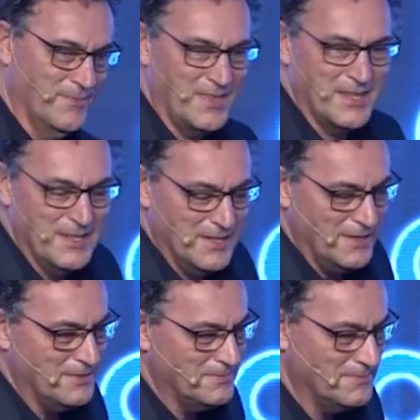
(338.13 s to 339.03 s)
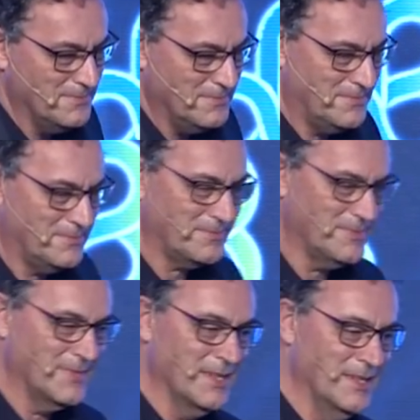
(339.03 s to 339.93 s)
Is this a joke?
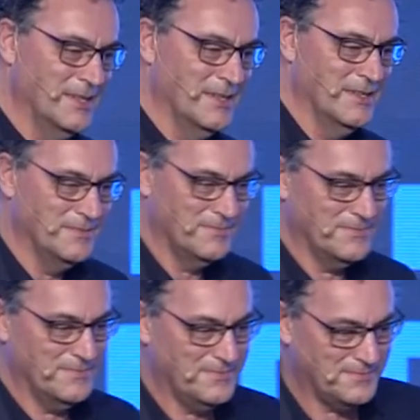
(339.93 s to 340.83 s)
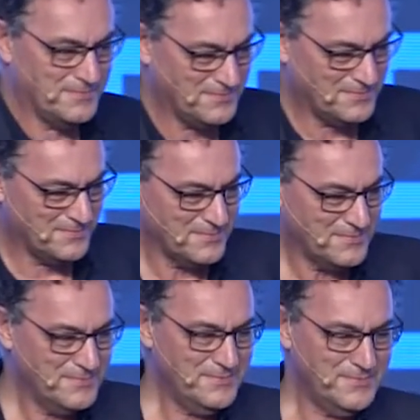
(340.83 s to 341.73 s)
Put John on the phone. I'm
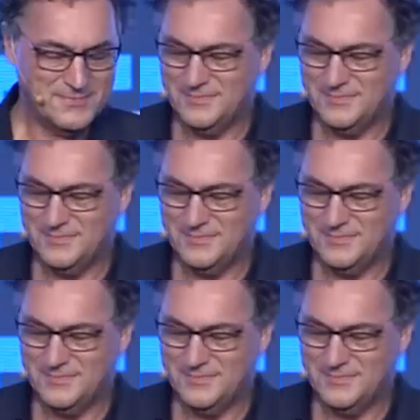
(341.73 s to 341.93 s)
sorry.